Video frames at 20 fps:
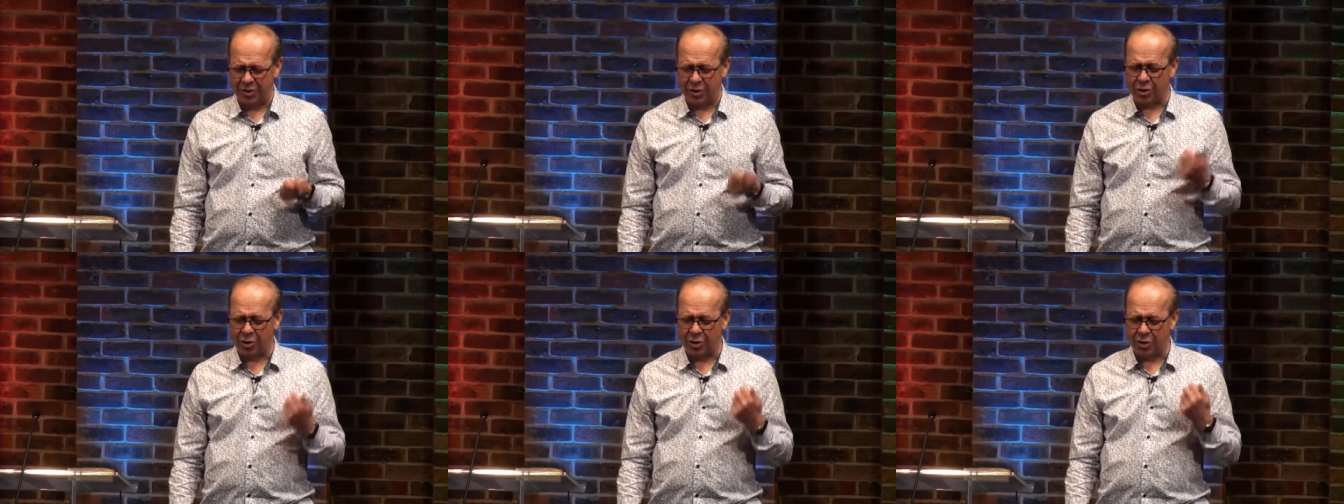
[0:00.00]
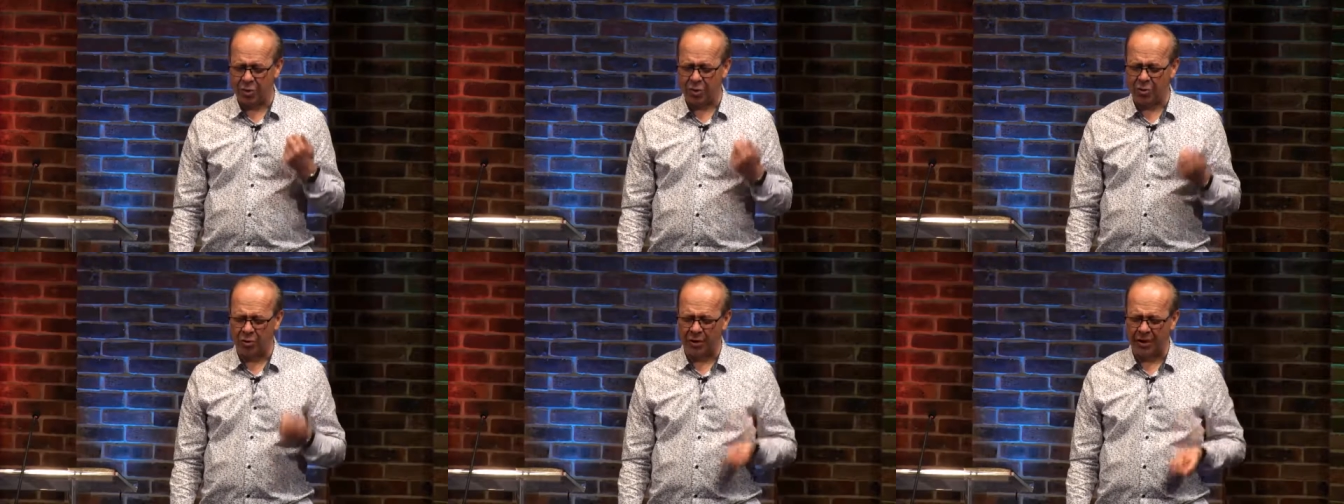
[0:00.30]
You're
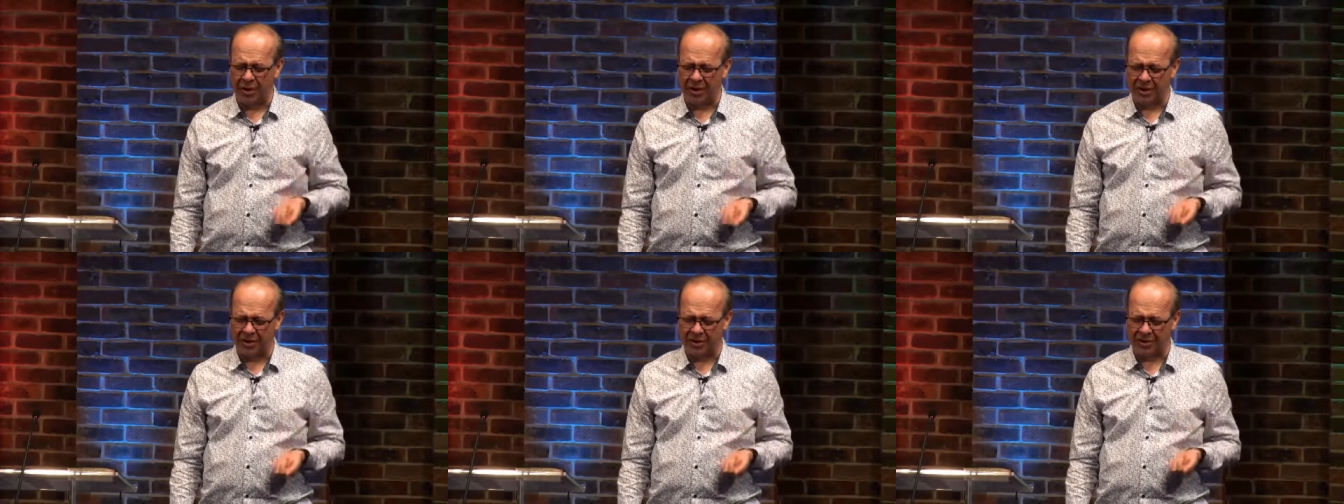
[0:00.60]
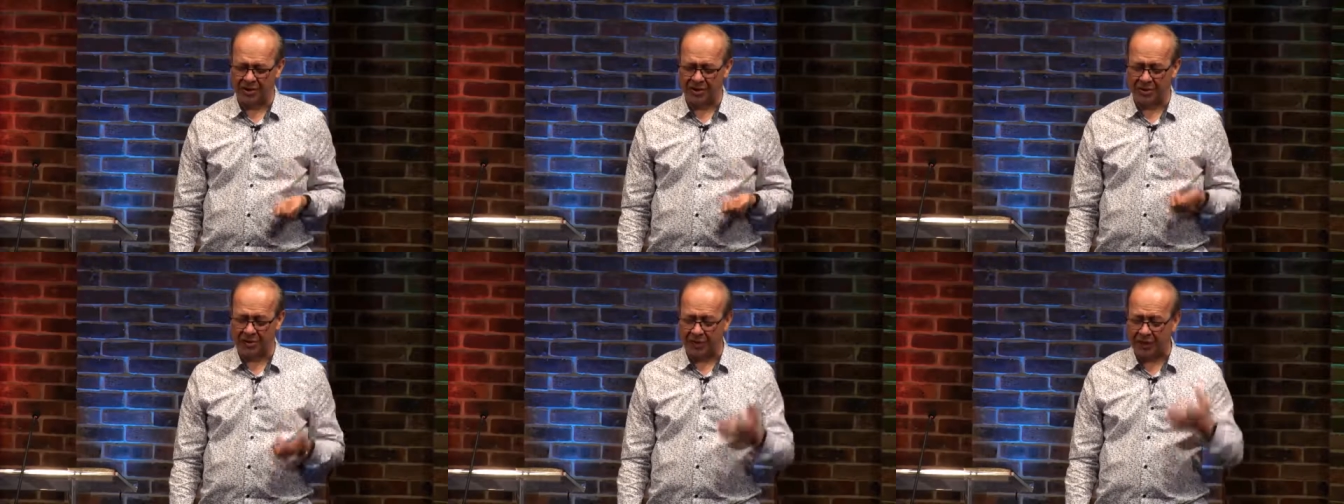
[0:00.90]
calling
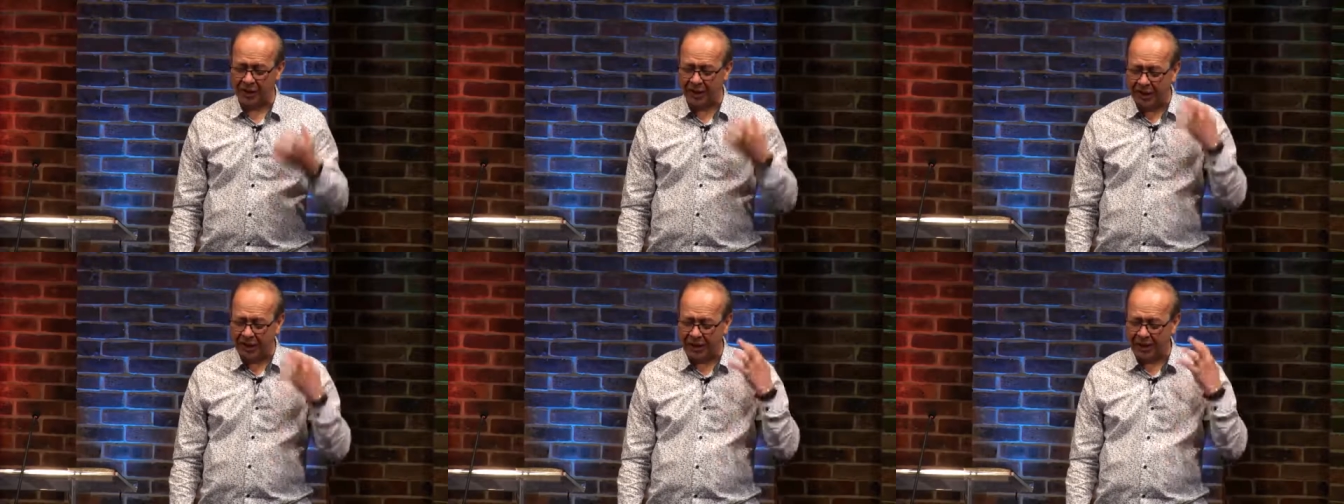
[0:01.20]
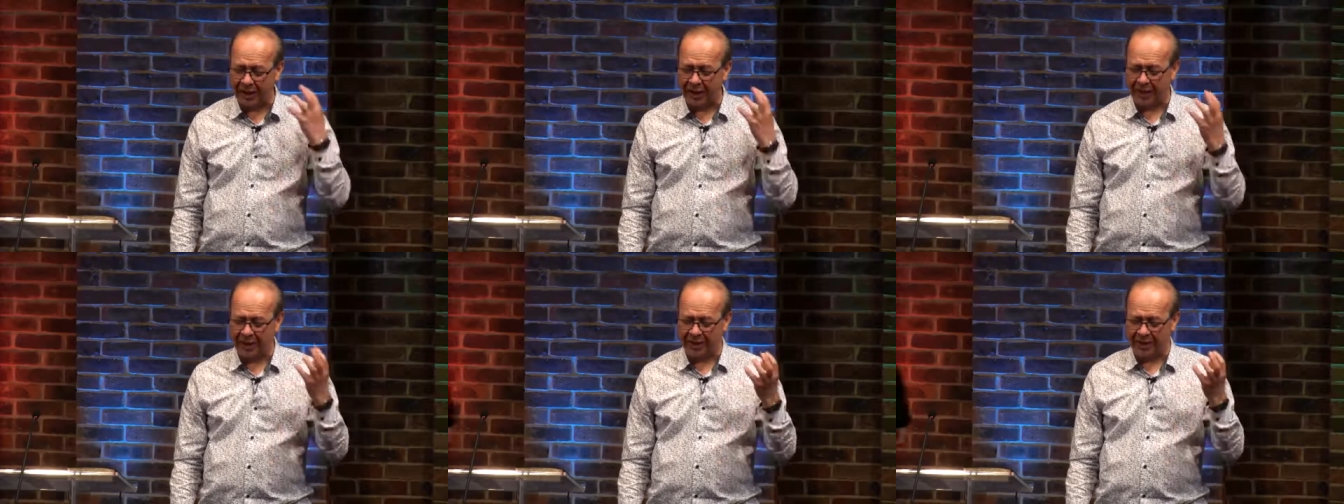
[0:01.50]
us to think
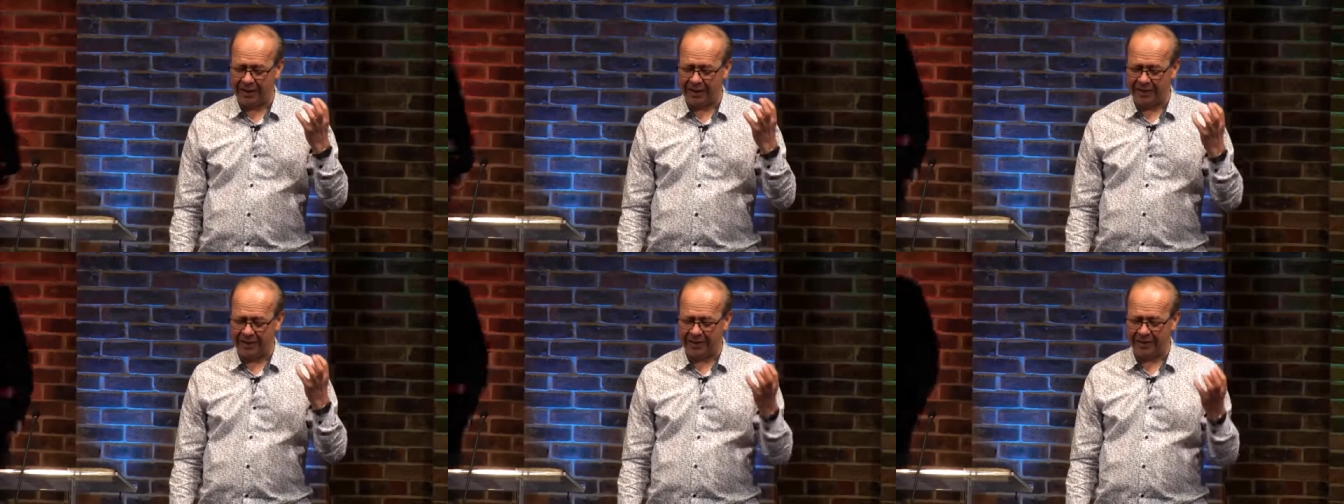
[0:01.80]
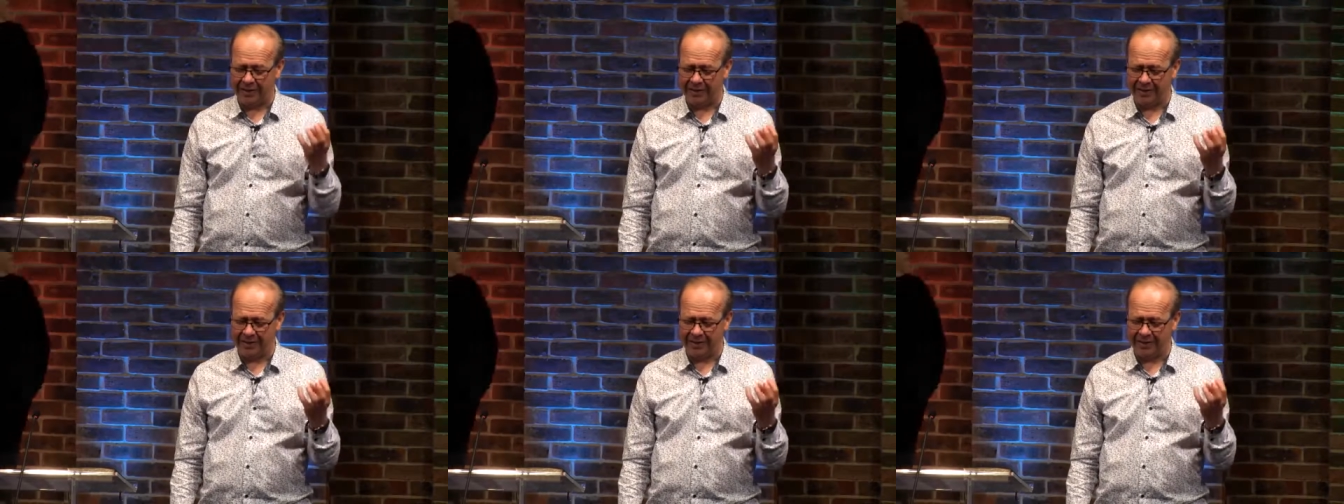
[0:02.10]
clearly